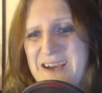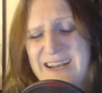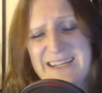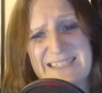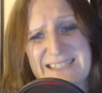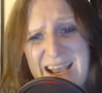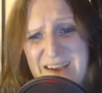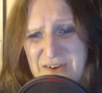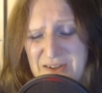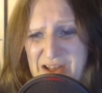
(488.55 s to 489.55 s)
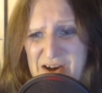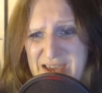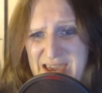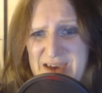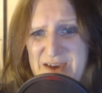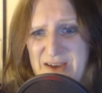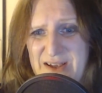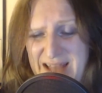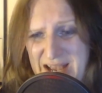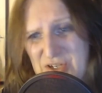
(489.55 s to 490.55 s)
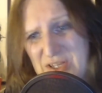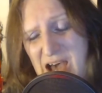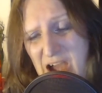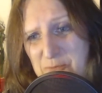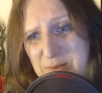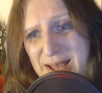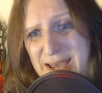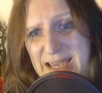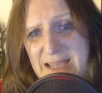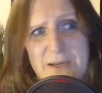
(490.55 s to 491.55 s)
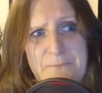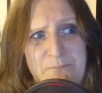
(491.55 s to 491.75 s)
And it's the second Unlock collection that I've played.